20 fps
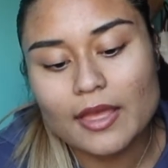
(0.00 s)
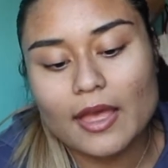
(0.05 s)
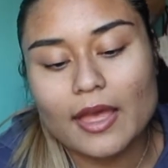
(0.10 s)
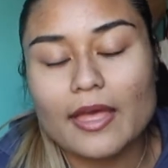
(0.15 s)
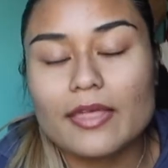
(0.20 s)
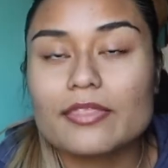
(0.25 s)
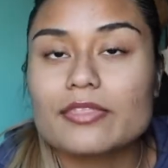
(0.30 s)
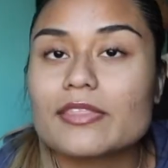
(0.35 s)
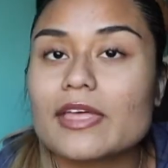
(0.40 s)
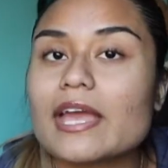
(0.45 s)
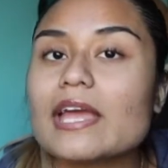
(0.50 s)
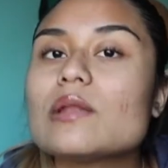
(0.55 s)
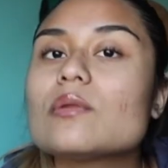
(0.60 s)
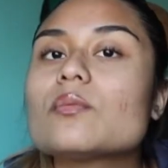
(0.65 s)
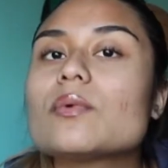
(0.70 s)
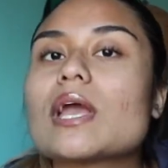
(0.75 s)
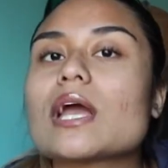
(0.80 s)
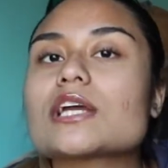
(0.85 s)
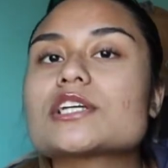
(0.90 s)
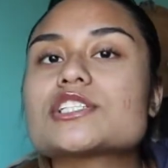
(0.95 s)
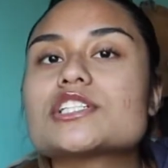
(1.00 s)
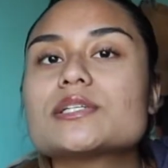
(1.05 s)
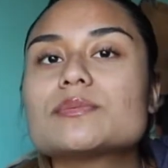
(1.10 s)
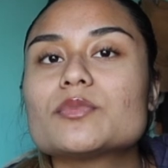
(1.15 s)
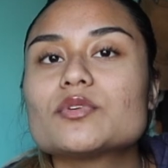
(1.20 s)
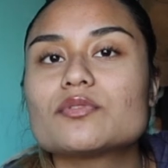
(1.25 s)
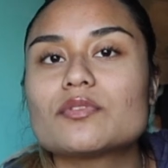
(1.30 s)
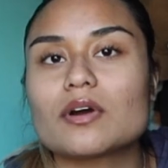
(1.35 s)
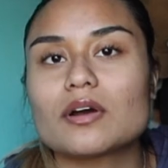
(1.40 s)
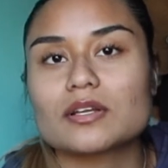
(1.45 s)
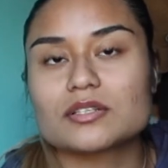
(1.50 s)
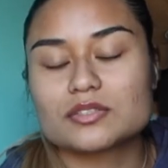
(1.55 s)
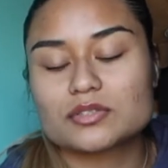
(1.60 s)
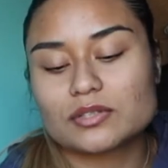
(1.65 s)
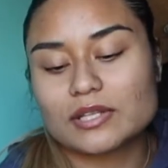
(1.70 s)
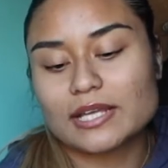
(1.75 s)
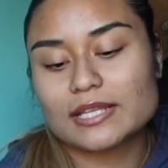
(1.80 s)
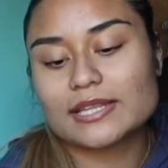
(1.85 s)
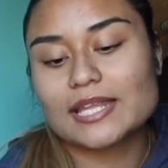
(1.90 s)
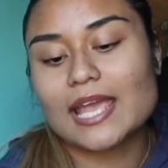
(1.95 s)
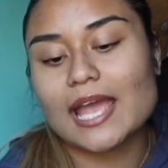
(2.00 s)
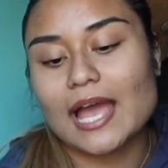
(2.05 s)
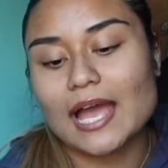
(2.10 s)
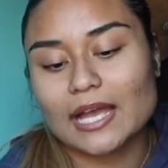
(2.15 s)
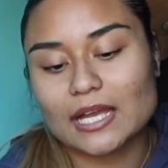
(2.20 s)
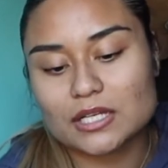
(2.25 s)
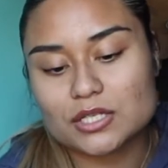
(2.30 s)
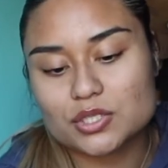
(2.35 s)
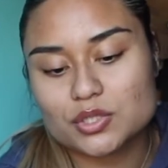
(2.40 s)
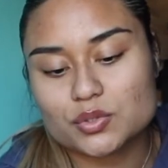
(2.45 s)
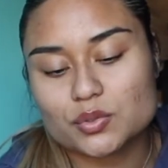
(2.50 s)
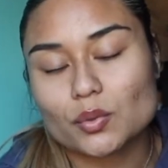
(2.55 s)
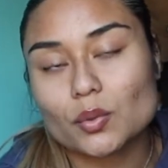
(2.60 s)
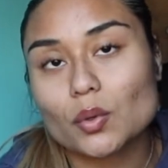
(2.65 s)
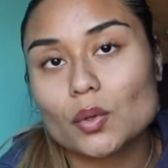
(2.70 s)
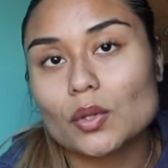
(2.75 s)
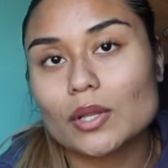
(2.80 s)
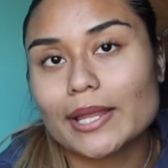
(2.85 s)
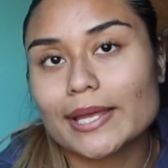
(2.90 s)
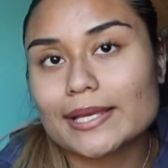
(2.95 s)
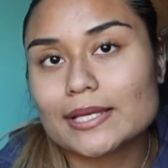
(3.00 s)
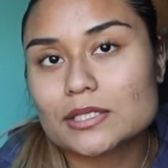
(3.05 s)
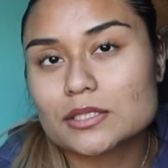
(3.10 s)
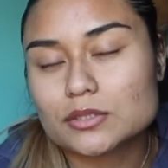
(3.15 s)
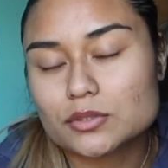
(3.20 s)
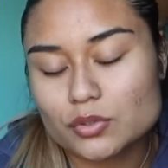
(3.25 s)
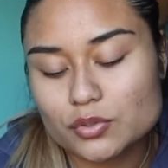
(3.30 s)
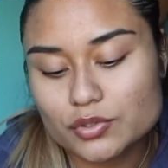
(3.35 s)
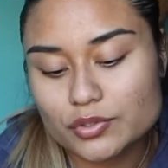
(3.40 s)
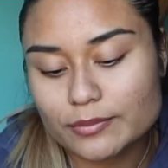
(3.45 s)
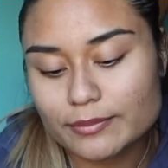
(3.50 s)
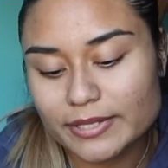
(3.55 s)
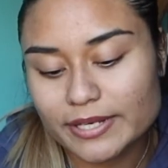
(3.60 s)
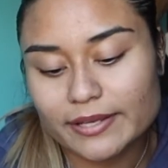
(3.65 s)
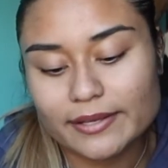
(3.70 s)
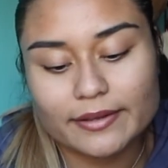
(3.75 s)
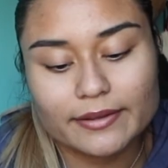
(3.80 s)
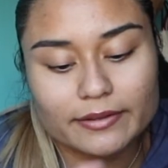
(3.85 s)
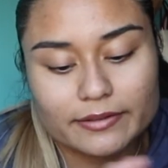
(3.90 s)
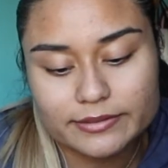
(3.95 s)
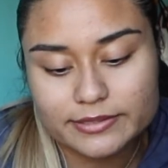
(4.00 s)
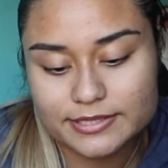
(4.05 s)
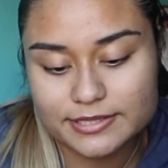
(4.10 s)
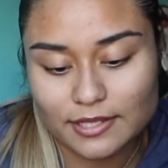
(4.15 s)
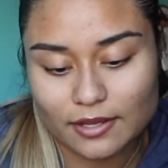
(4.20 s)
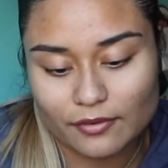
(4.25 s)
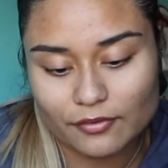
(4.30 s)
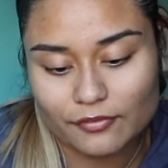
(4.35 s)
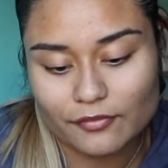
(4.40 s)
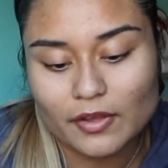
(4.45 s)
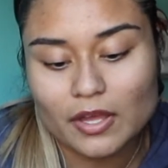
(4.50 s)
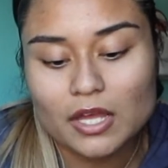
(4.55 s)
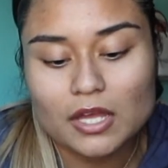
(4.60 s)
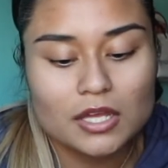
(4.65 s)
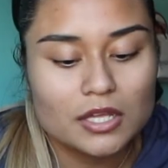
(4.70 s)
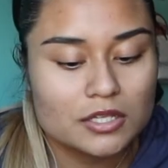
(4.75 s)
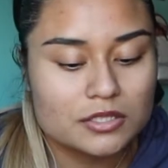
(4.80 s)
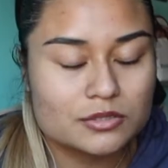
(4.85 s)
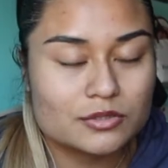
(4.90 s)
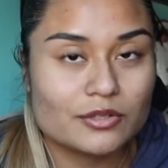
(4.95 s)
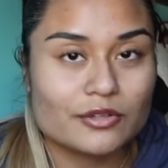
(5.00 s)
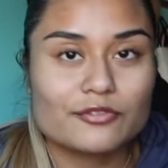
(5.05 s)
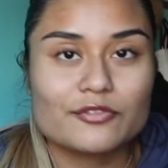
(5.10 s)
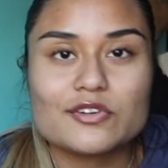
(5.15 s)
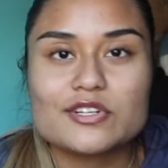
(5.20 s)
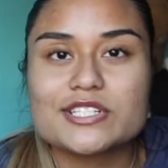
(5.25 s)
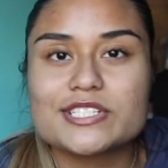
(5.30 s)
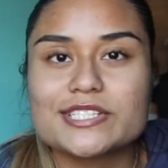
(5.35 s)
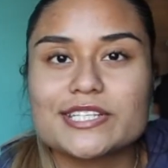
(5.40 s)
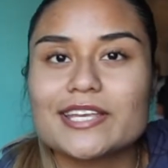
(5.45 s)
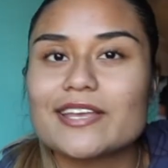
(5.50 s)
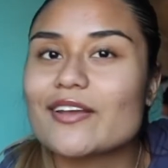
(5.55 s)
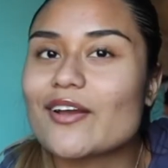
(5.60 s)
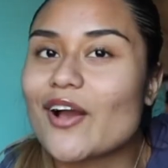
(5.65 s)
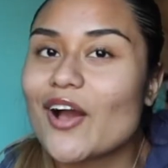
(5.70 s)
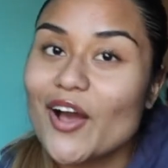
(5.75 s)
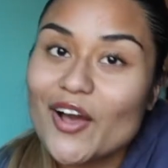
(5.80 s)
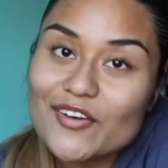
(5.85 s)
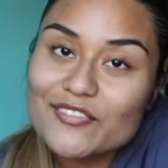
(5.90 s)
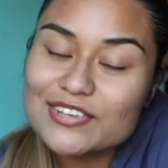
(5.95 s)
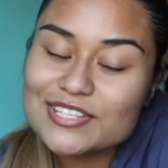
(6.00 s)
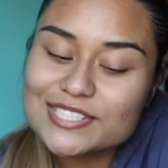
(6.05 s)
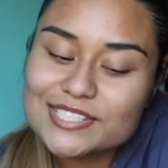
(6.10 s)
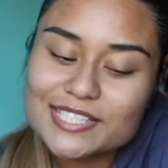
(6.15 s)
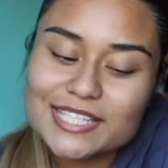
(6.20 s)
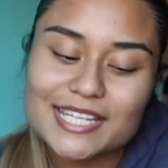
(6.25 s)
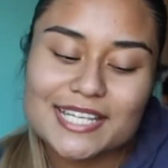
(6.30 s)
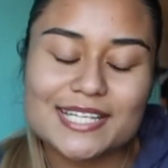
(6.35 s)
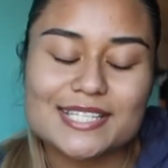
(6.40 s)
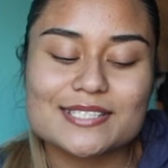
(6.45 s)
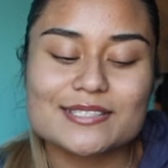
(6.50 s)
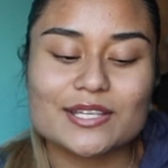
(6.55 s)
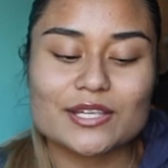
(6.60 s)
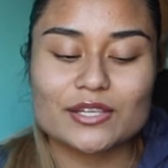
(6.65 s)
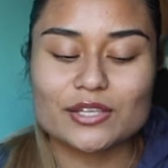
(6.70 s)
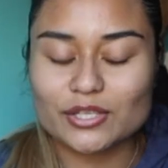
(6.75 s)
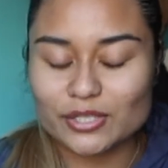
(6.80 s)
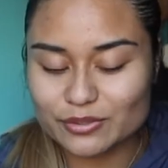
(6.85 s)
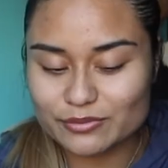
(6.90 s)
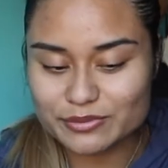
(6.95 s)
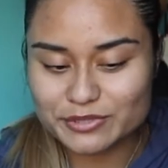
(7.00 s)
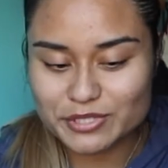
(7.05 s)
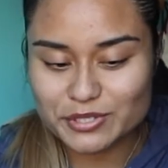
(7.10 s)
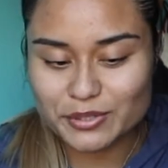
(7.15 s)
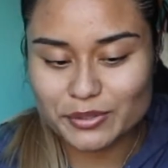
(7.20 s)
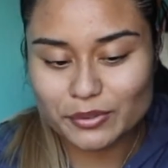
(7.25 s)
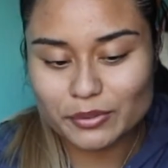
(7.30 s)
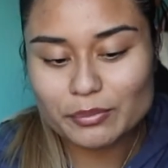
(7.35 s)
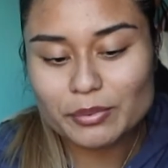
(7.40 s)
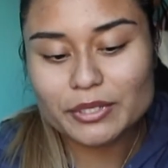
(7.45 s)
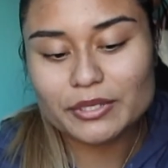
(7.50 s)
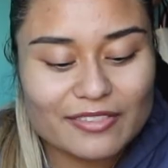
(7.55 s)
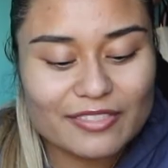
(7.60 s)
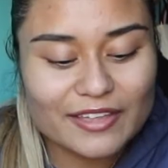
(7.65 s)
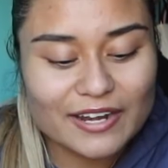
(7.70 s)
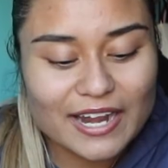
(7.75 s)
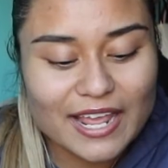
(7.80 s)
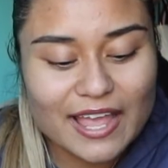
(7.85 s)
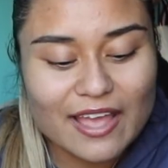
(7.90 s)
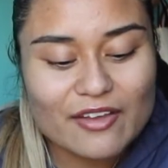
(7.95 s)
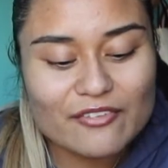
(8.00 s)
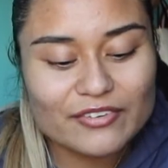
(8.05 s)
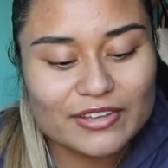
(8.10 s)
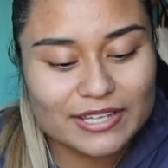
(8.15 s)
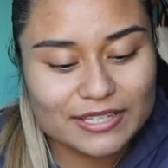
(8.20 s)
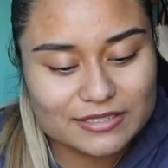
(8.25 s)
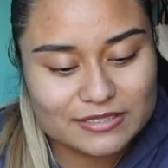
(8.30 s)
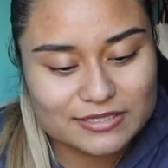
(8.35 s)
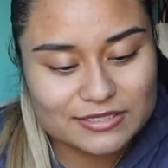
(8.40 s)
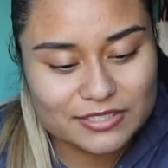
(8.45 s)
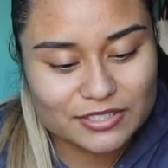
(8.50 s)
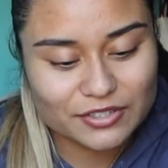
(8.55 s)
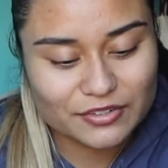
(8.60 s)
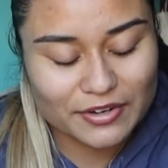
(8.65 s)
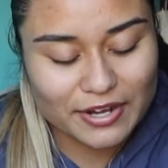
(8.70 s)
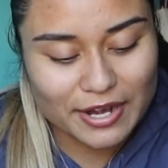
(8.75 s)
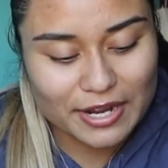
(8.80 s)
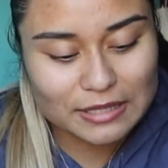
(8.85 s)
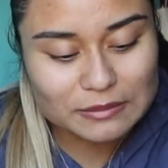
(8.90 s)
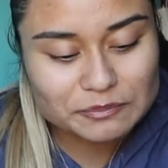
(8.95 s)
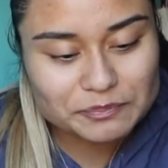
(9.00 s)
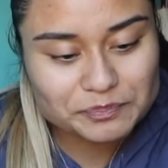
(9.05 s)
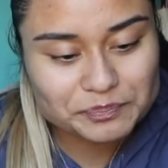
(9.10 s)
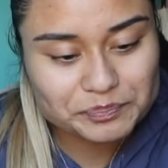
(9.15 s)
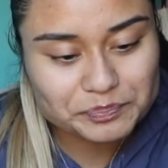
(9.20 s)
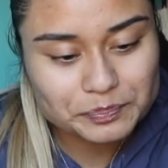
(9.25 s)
And then we actually move on to like the actual like social media stuff. So the first thing obviously is YouTube. Then I have Instagram.